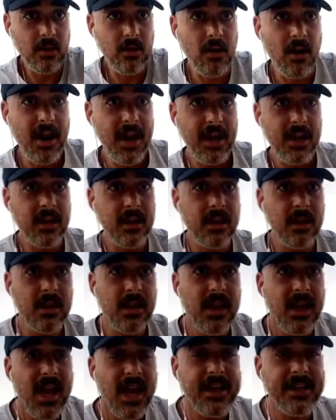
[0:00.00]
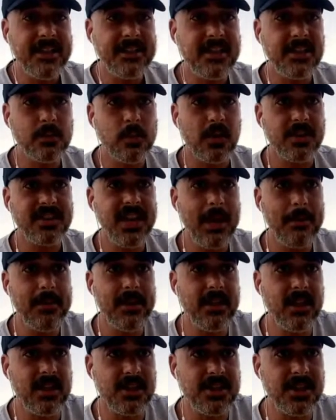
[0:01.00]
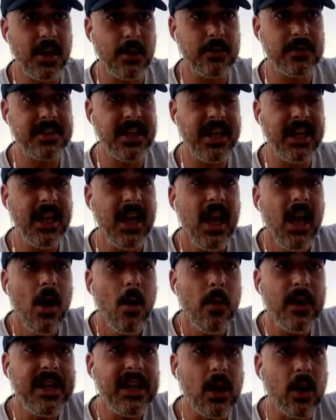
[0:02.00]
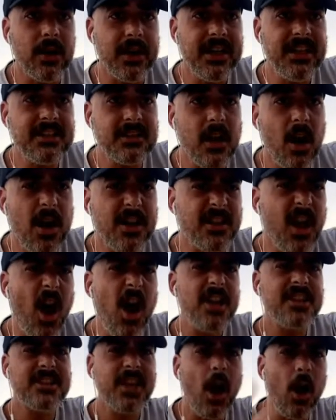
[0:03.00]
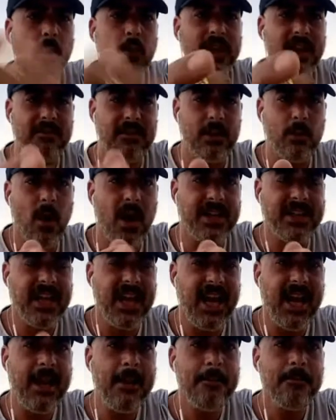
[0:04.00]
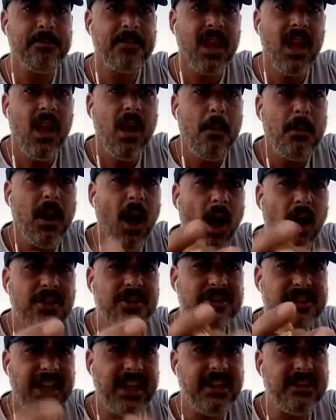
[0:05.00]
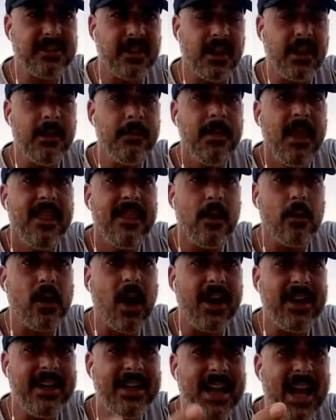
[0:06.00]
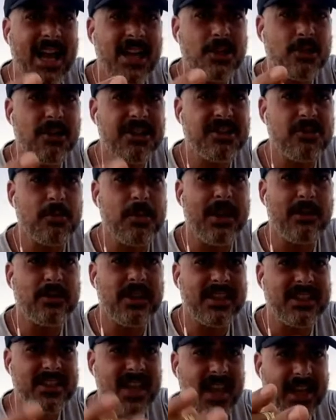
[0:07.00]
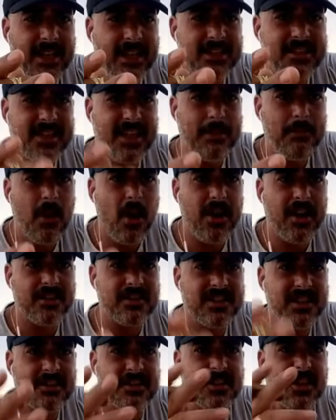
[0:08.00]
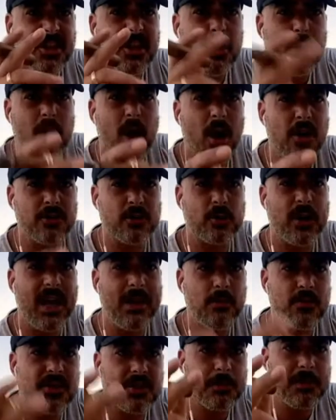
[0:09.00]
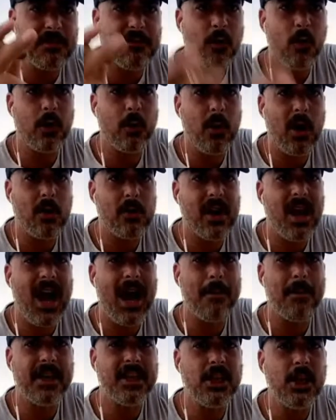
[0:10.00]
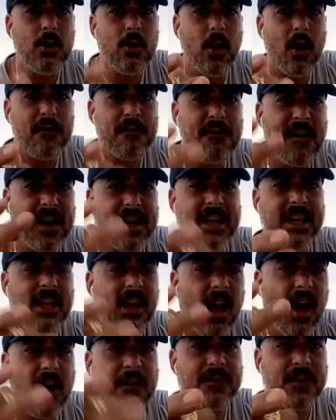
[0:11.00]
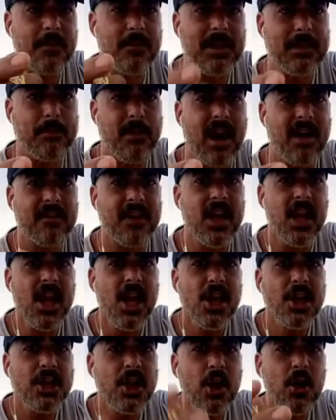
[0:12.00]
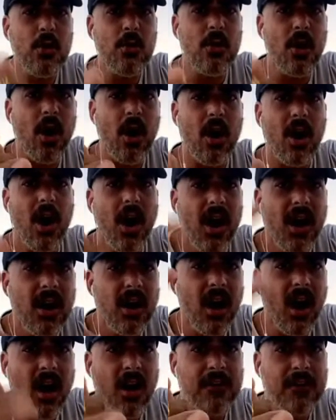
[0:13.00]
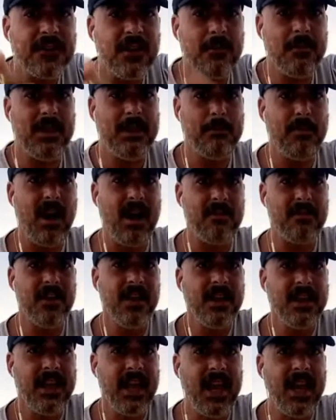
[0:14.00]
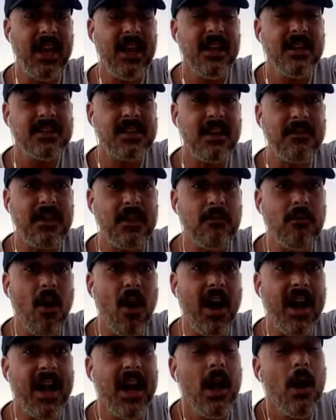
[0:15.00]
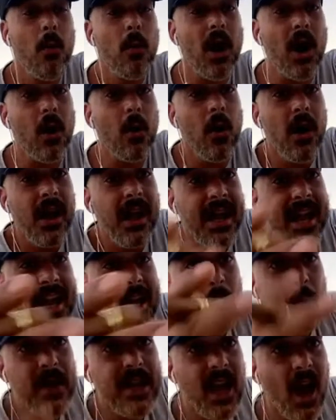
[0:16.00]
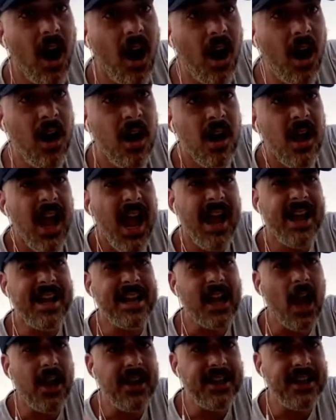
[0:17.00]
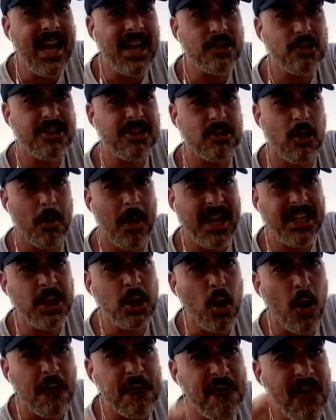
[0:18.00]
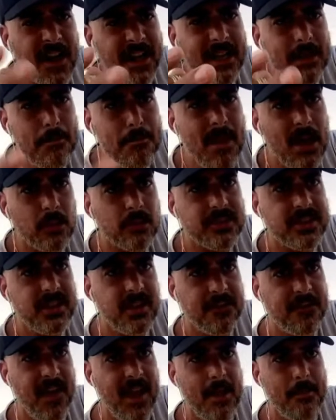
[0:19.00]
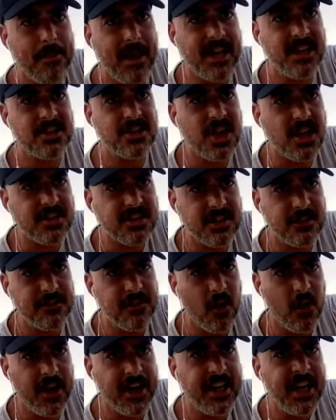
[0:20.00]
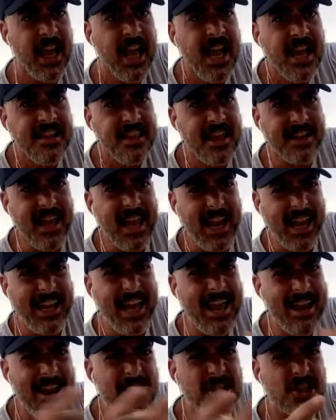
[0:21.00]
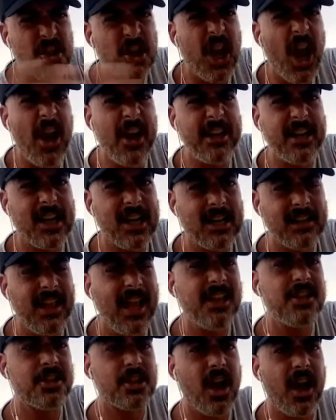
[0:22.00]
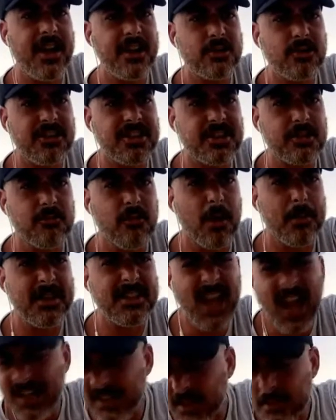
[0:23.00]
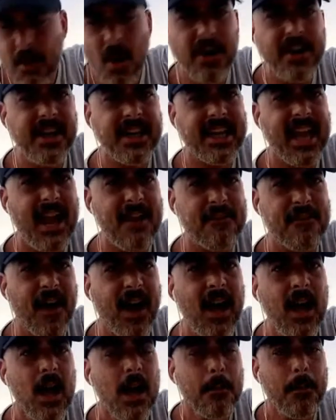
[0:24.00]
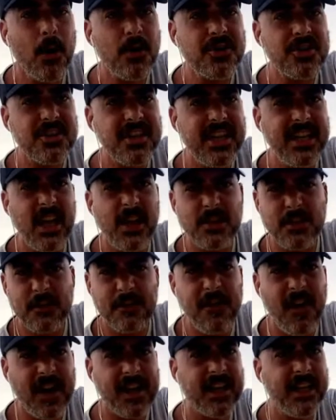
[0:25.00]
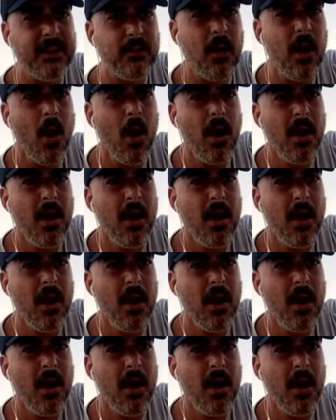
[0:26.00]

all right? And this is what's happening at Chelsea. We got these guys. I told everyone, yeah, last season, they were going in that dressing room. They were dictating the team lineup since the Newcastle game, which is before the World Cup. And you lot fucking laughed at me, bruv. You lot laughed at me, bruv. Yeah? Let's have it right. Well, here we are, and they're going in that dressing room. And you got fucking melts in the fan base justifying that they should go in the dressing room. It's undermining the gaffer. Pochettino's a fucking...